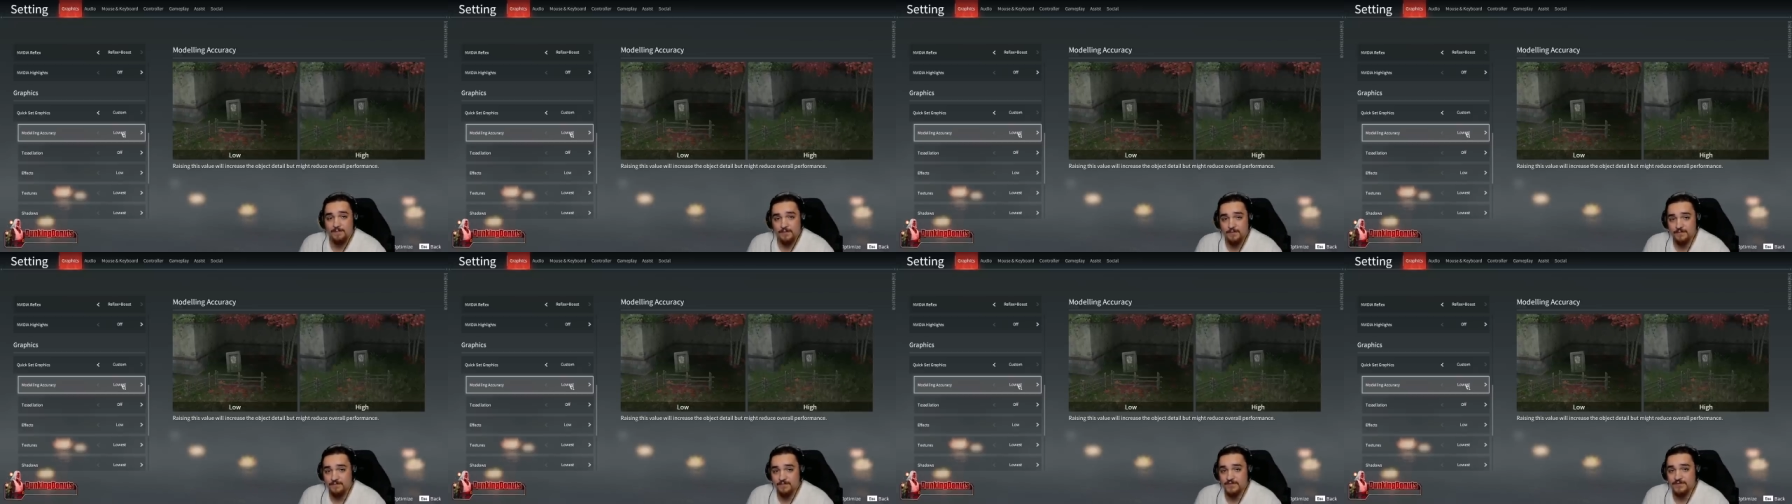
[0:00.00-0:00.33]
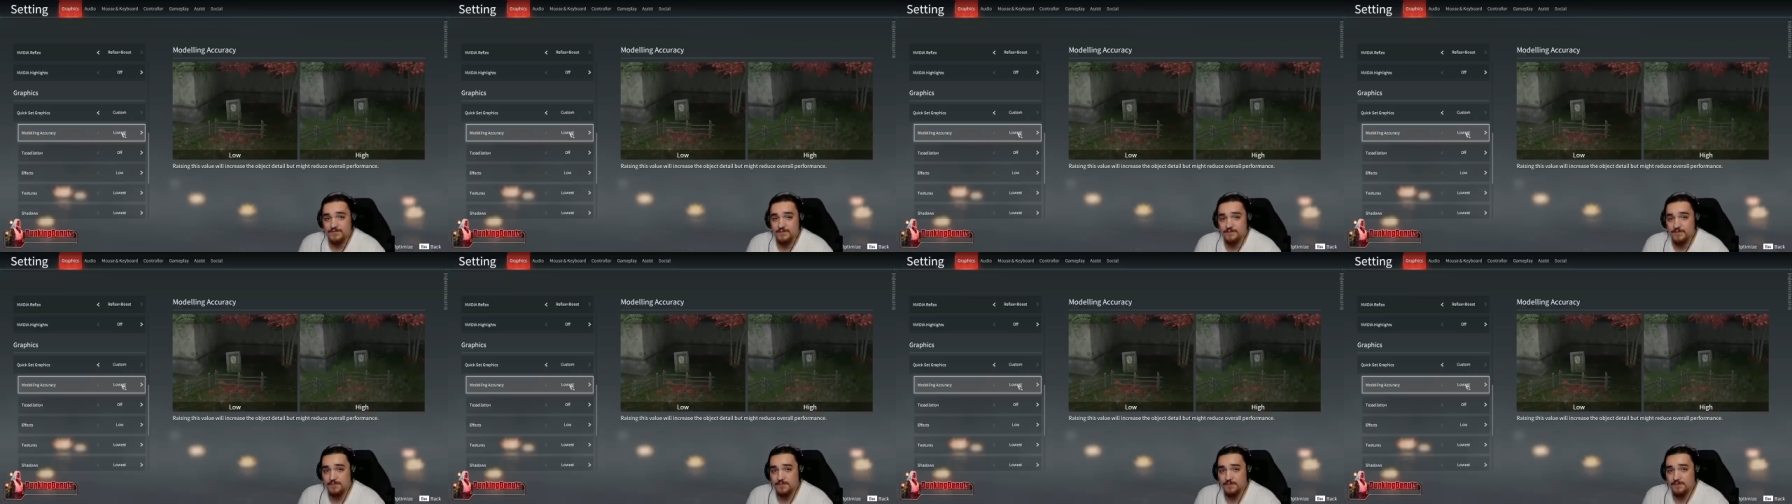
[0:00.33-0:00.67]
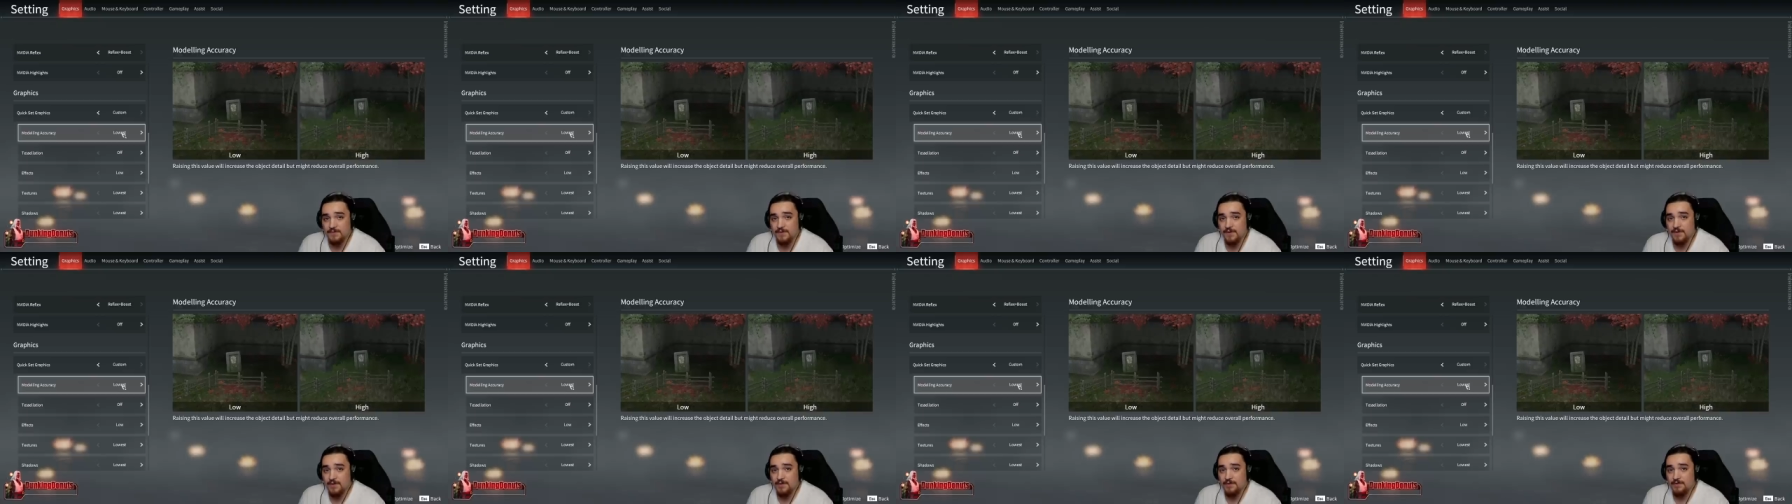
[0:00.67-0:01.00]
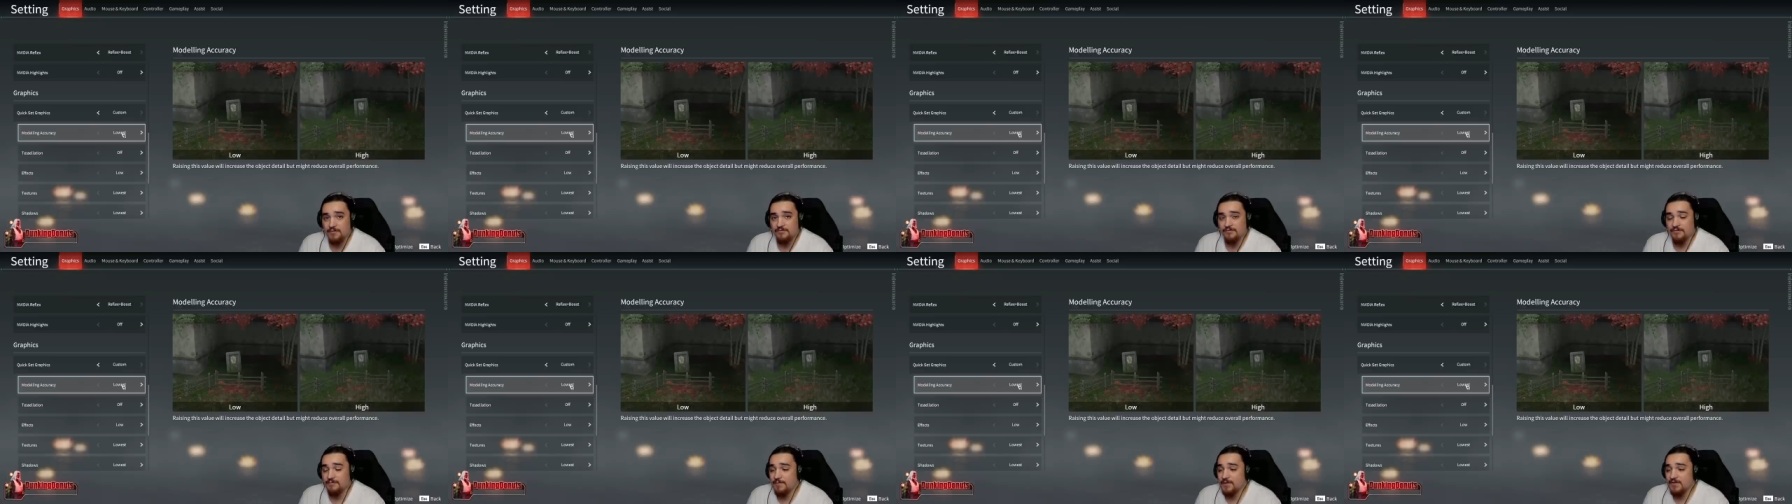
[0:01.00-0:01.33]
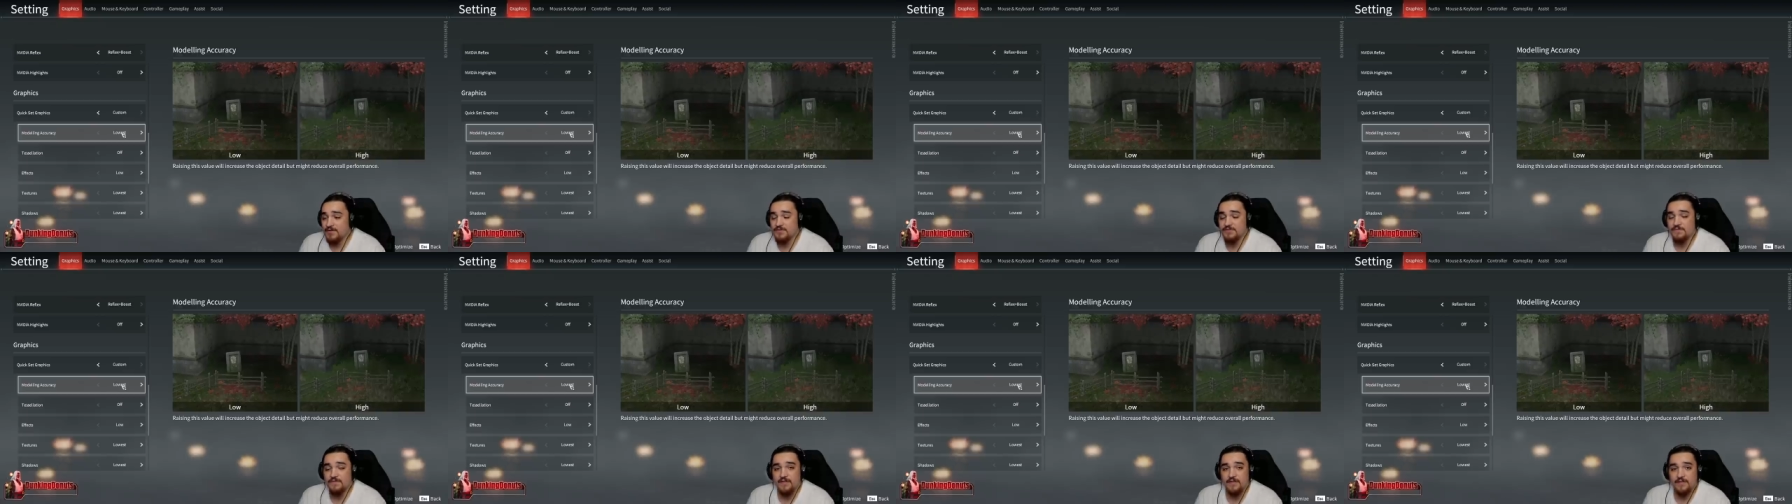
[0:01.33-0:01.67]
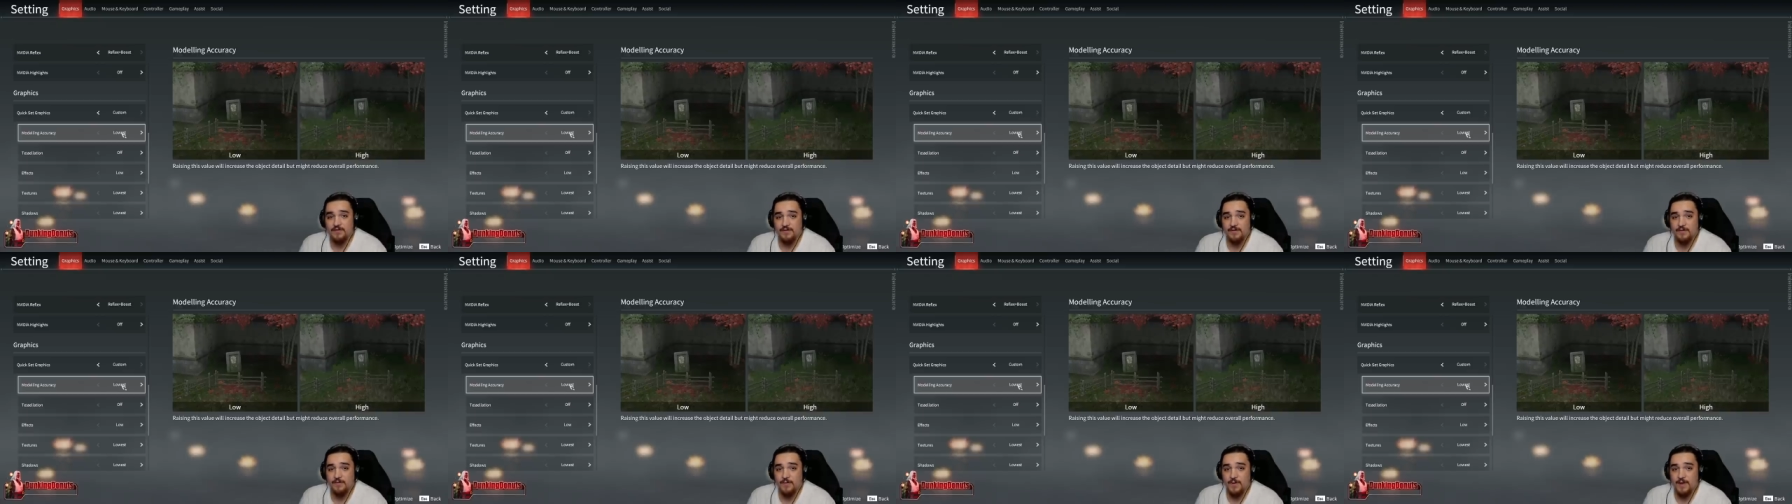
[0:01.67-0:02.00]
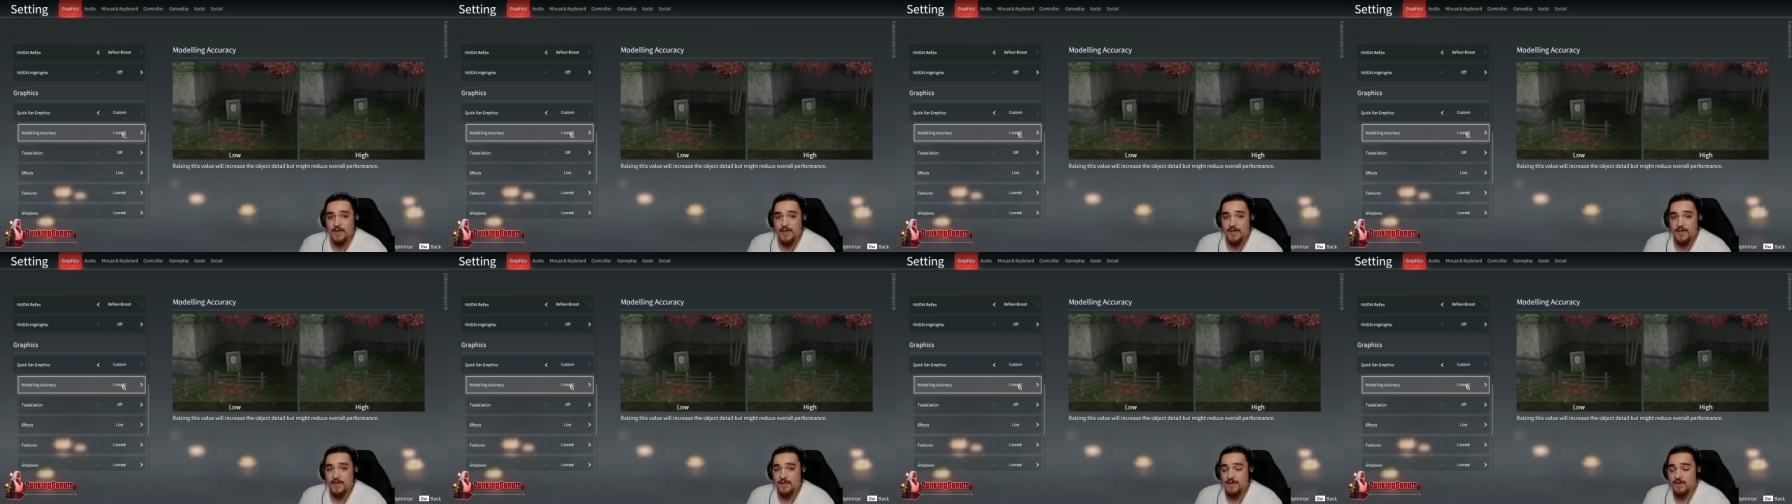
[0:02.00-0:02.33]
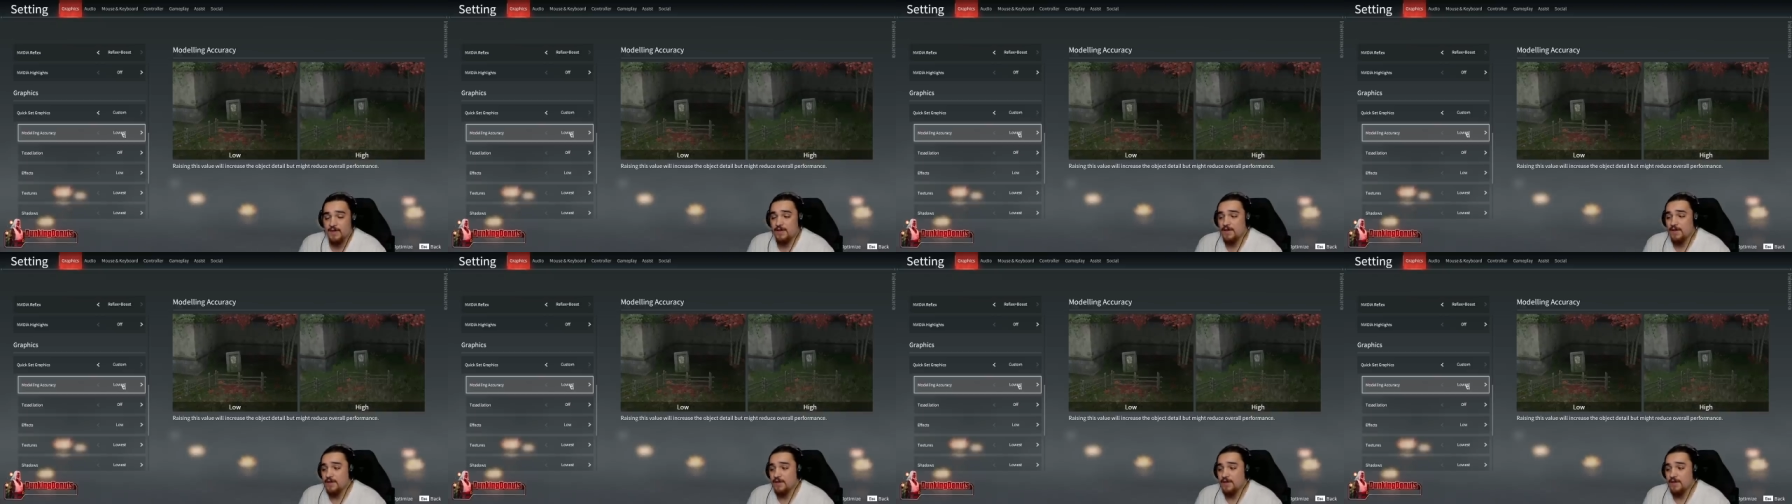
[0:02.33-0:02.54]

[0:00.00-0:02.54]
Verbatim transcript: more visible from much further away